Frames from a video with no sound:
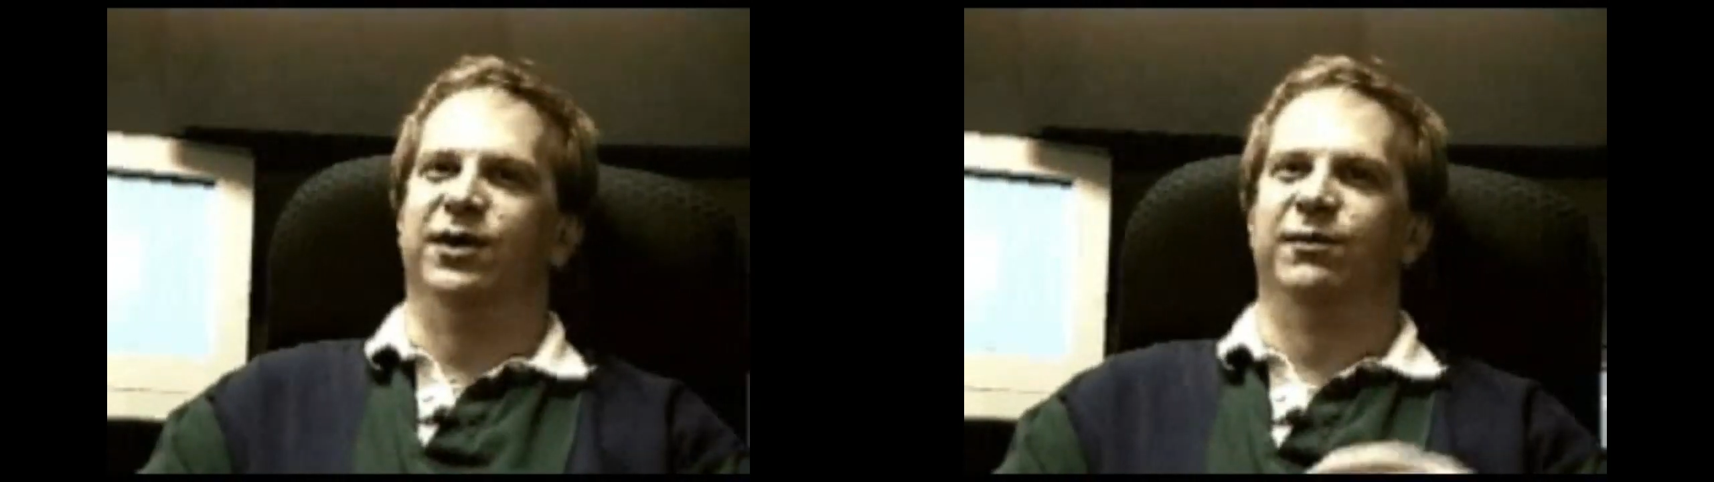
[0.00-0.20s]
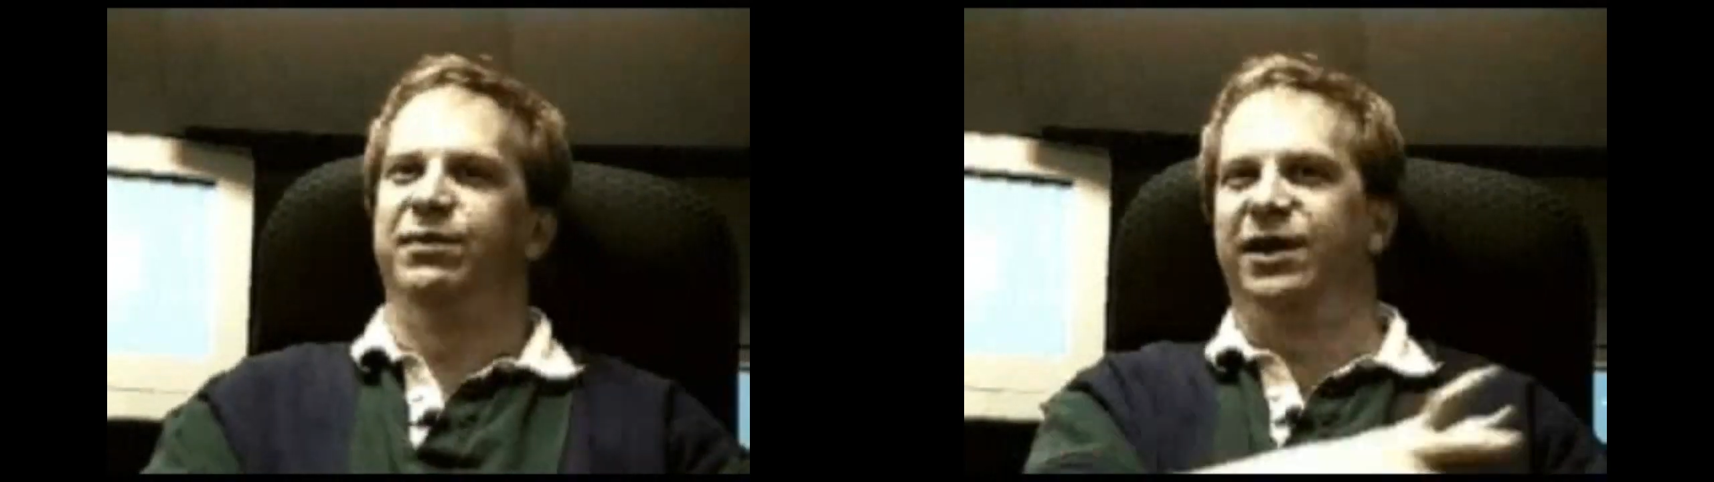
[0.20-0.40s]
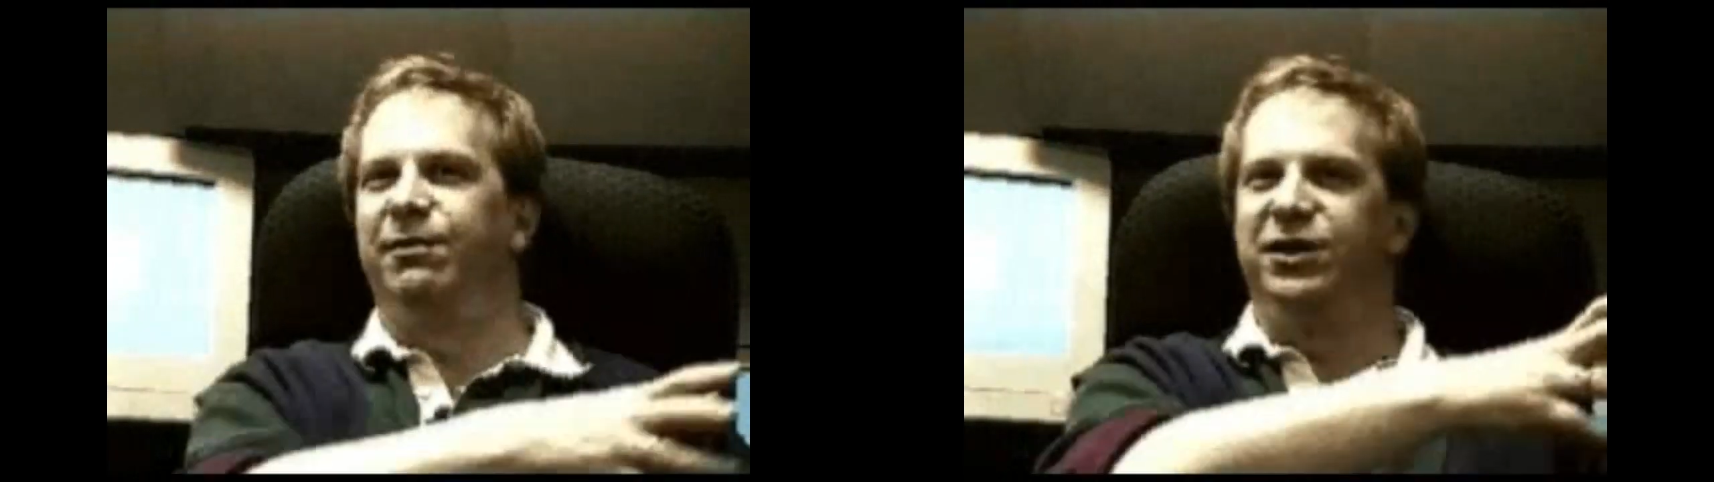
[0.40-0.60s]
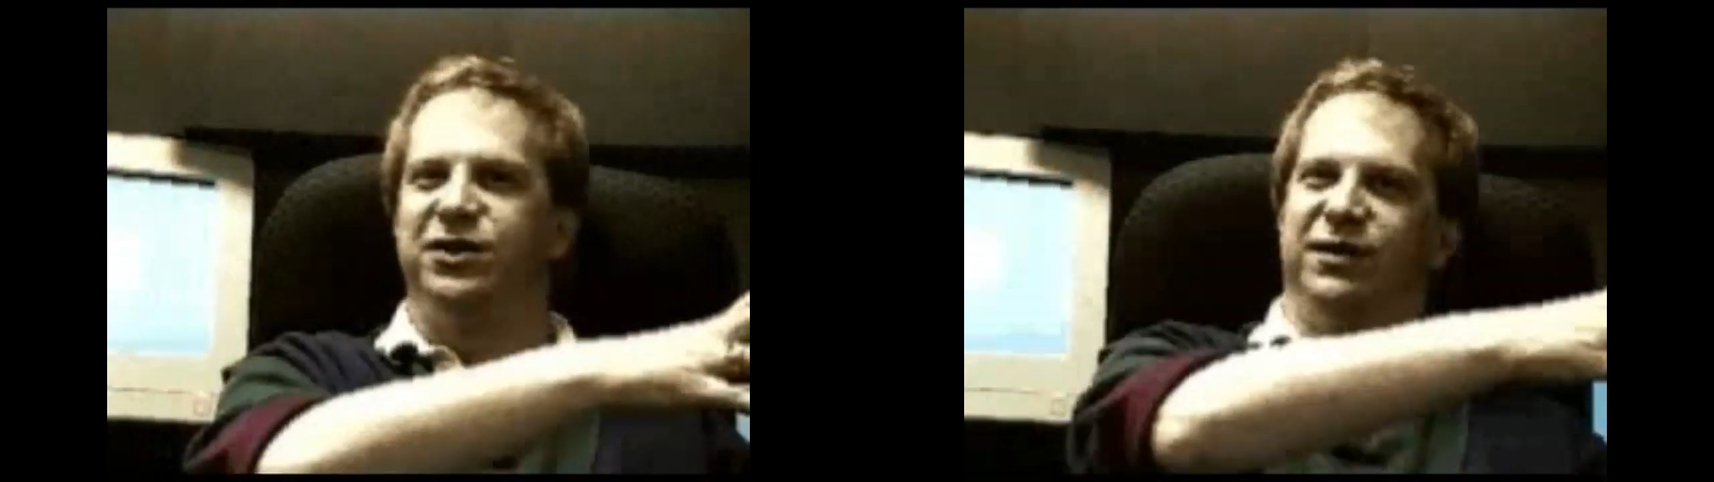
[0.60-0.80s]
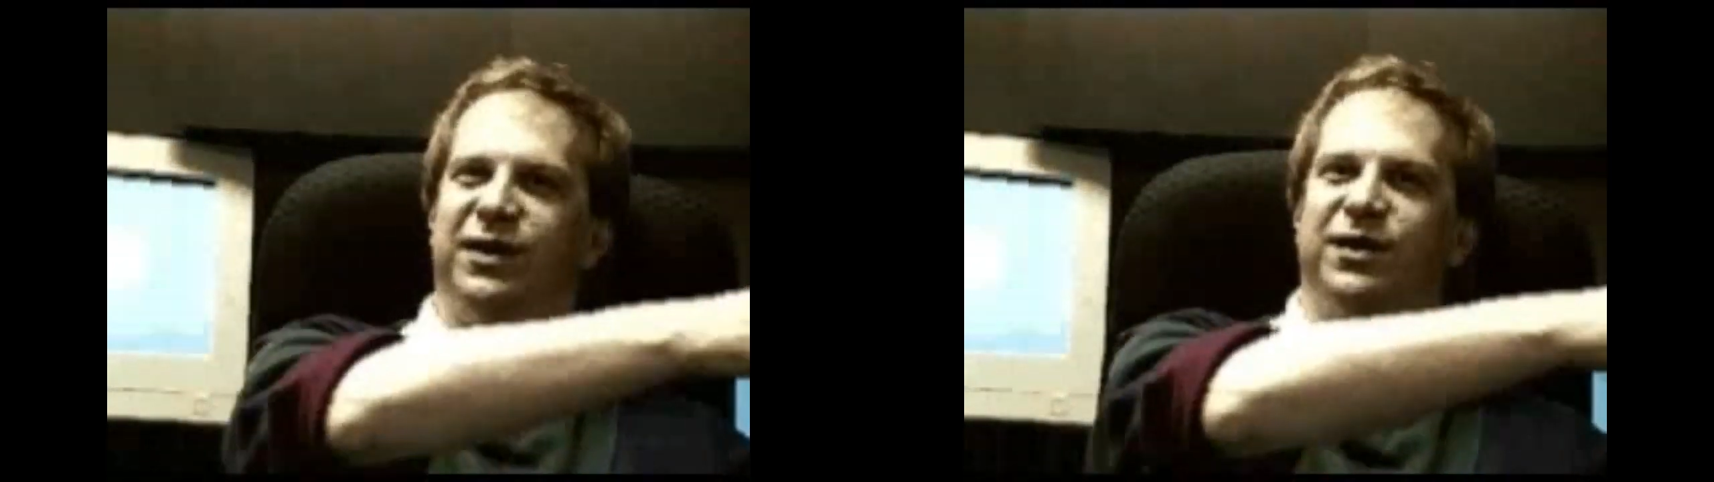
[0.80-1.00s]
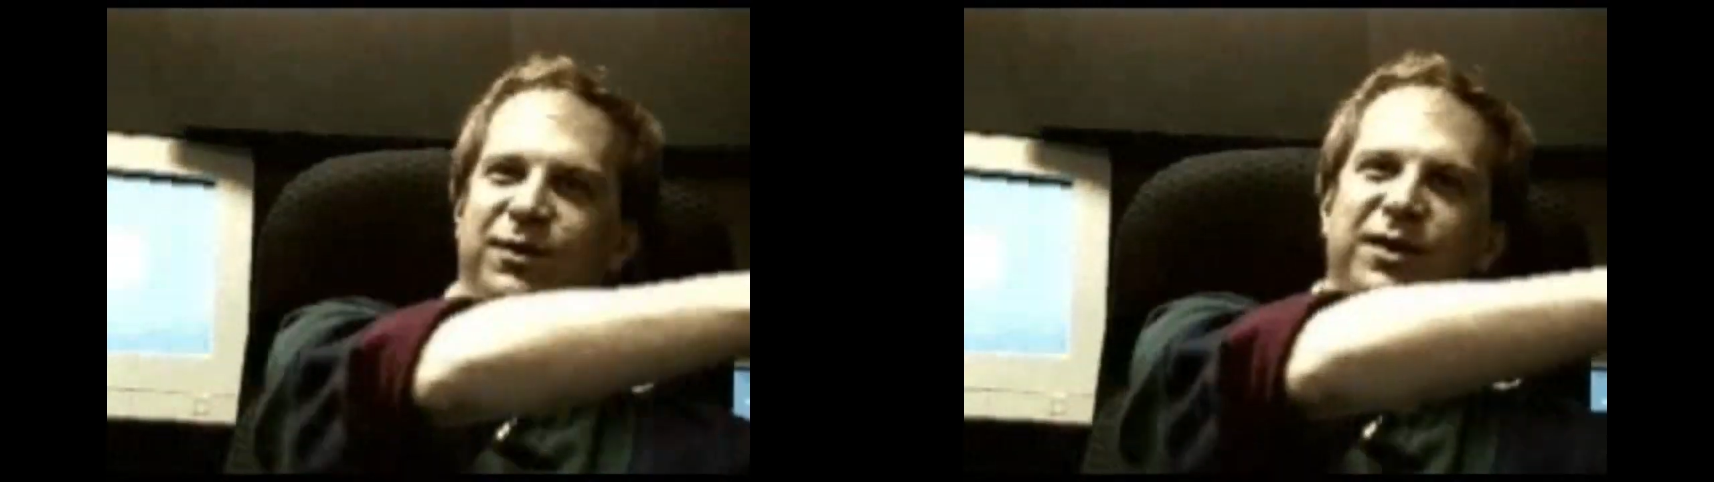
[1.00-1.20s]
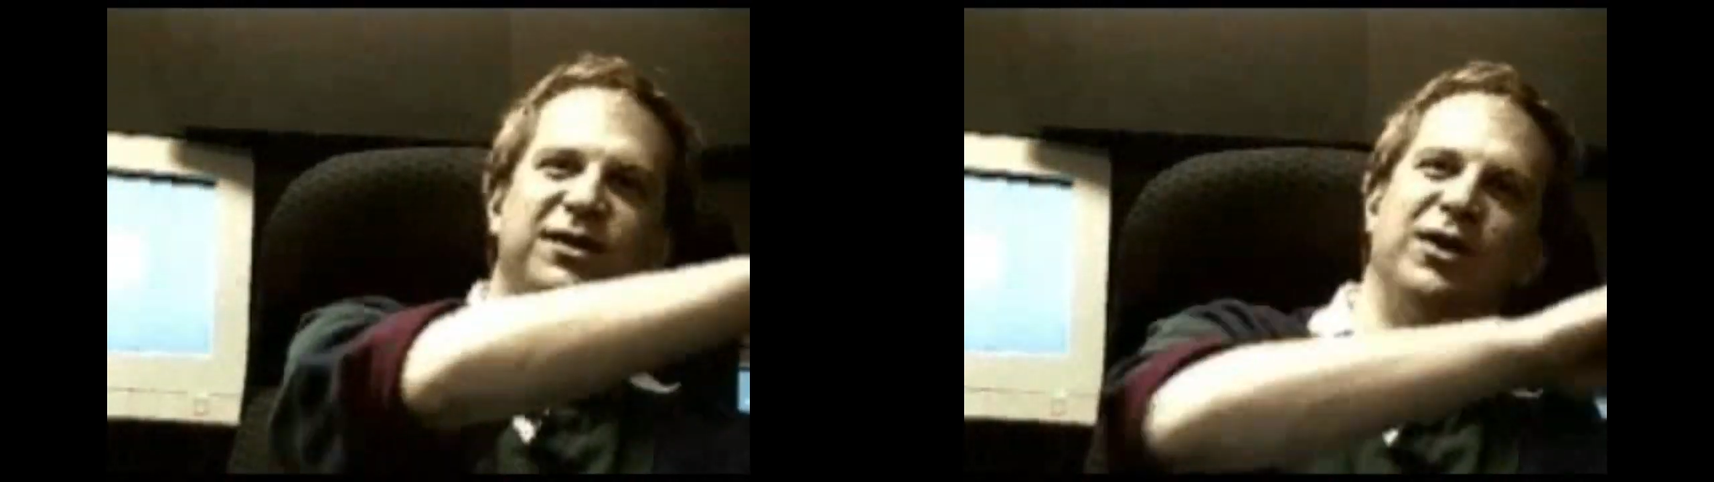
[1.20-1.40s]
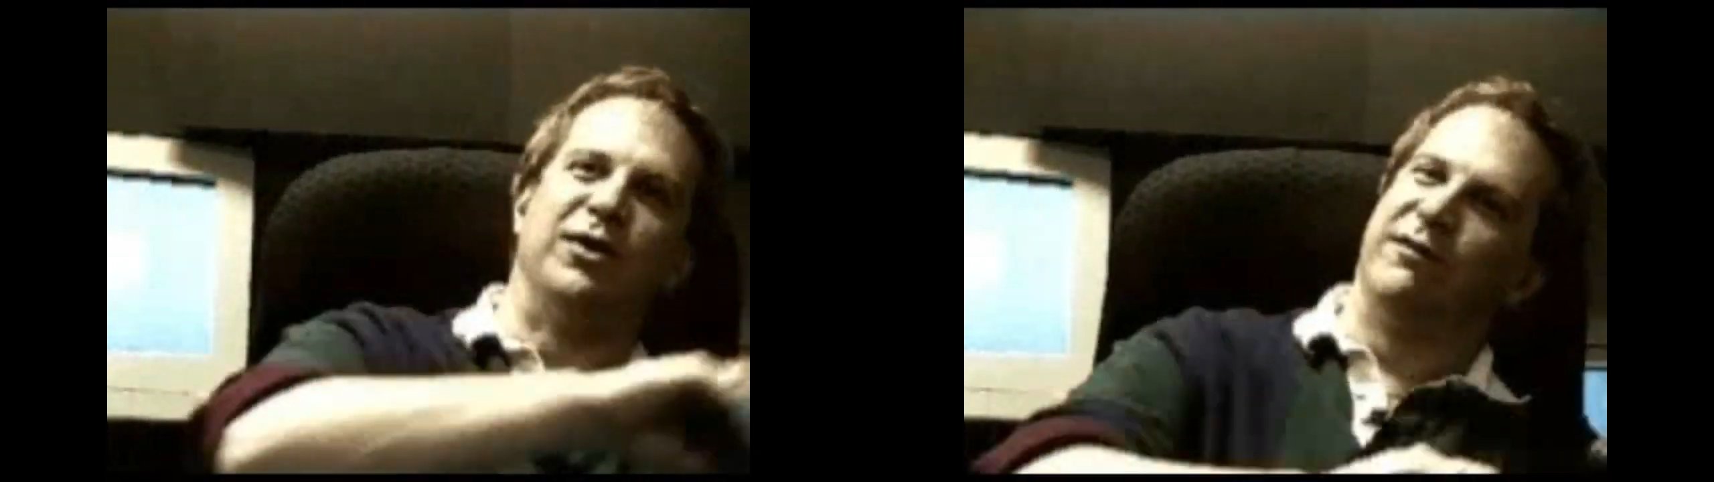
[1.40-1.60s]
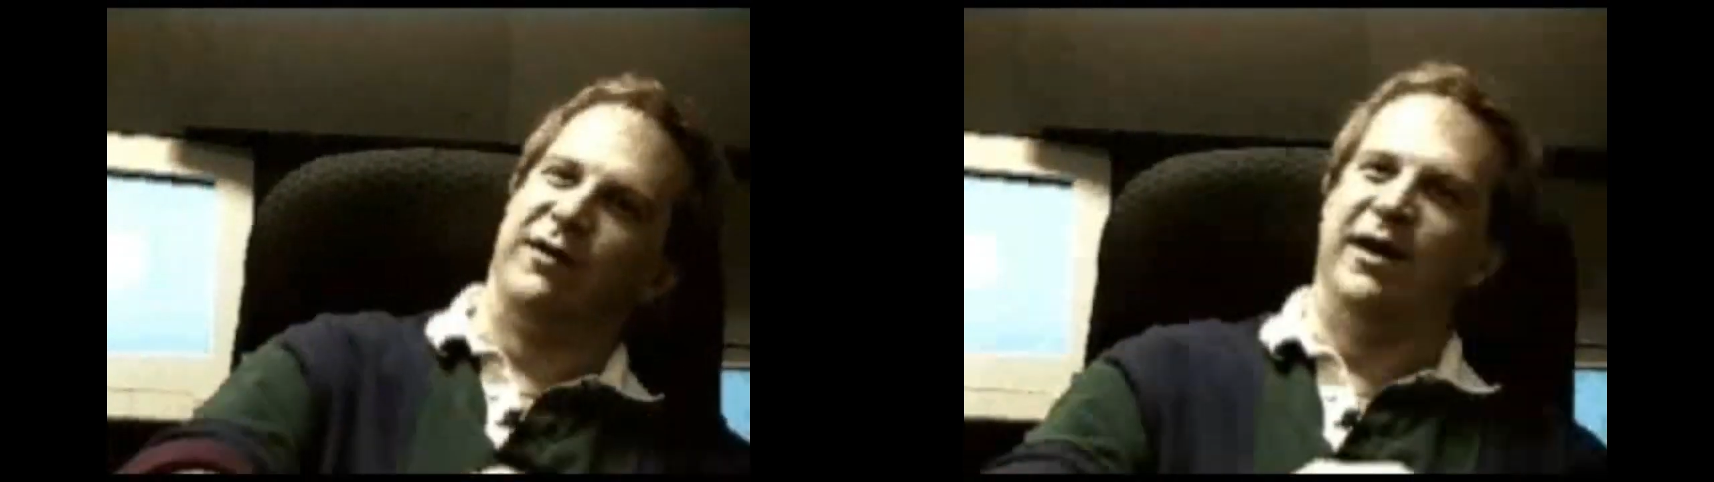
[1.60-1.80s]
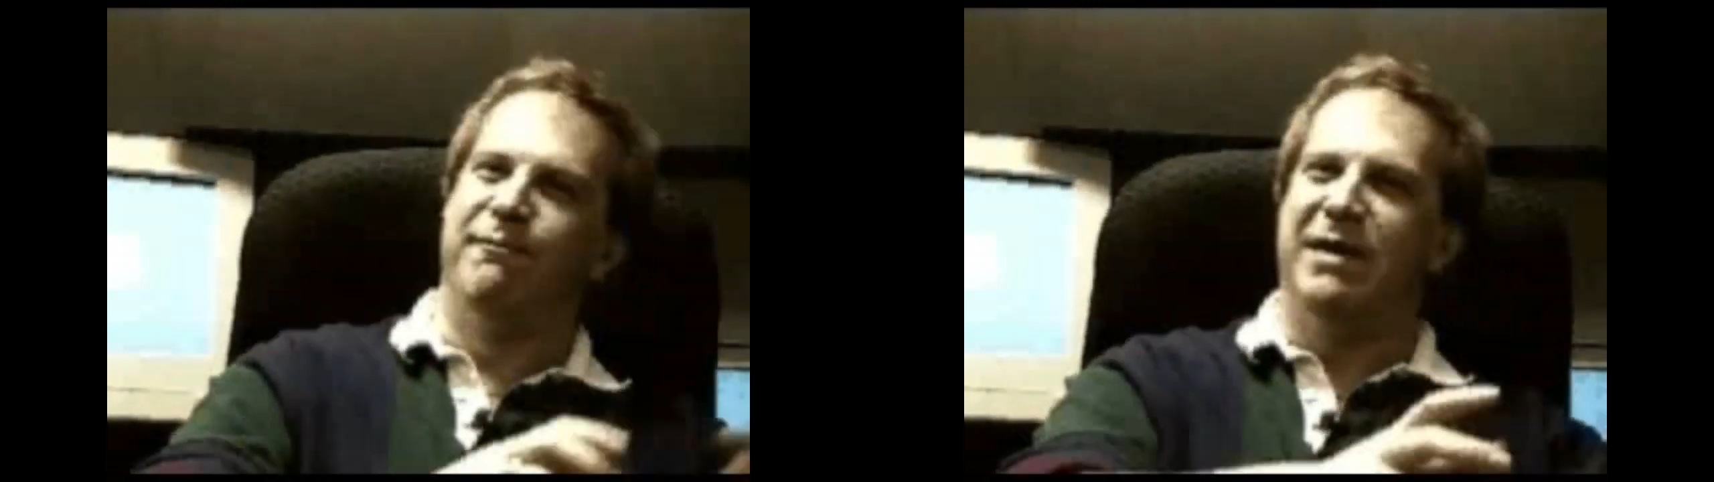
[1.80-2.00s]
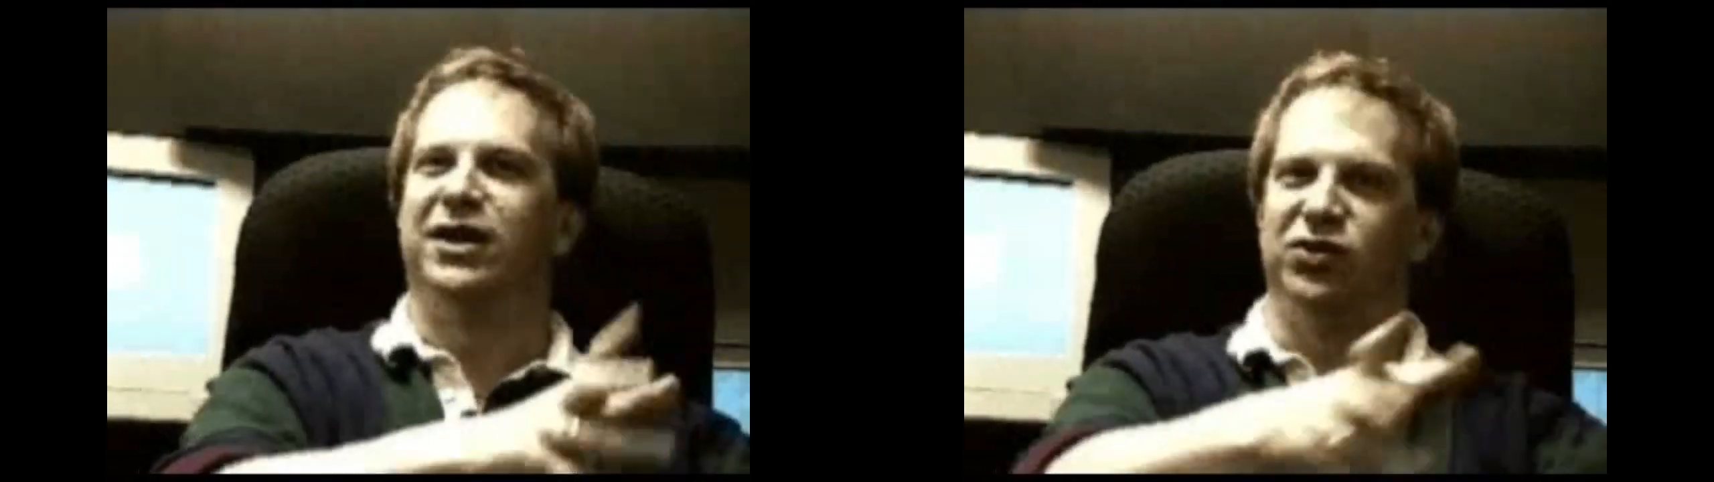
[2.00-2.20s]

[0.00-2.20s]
Pick a bunch of other words to go for mega,